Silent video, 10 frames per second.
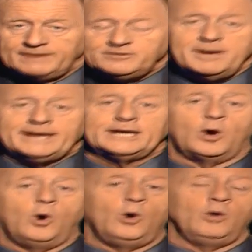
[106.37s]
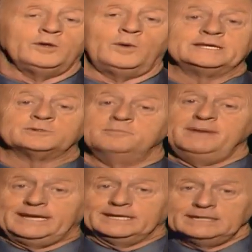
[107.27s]
If you make it all the way to a
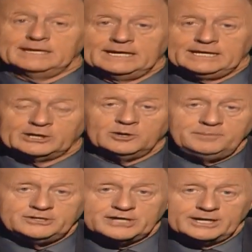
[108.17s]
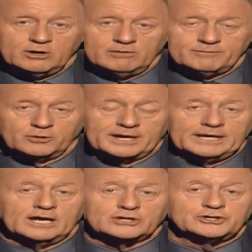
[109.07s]
million, you could be jetting off on a
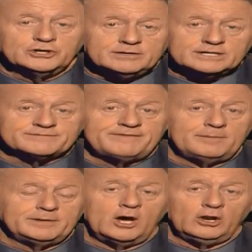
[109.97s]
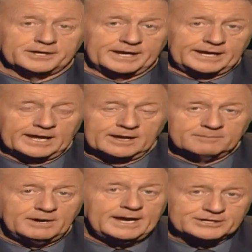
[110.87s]
luxurious family holiday
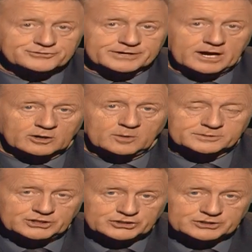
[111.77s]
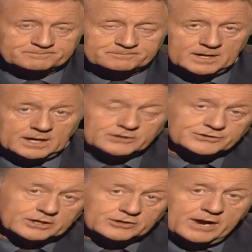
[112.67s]
by entering our competition.
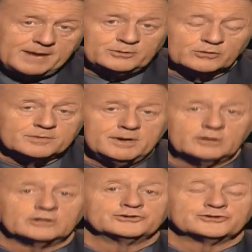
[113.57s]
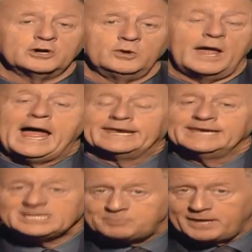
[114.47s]
So grab your remote control and
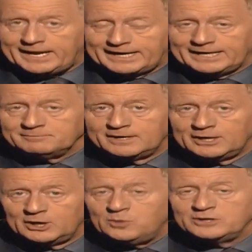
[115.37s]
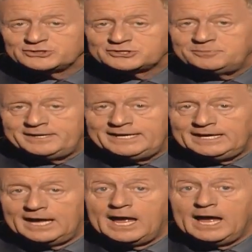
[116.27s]
let's play Who Wants to
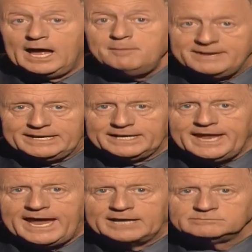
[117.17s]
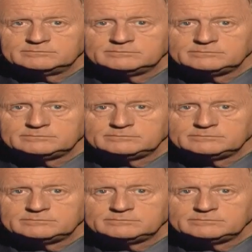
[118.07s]
Be a Millionaire?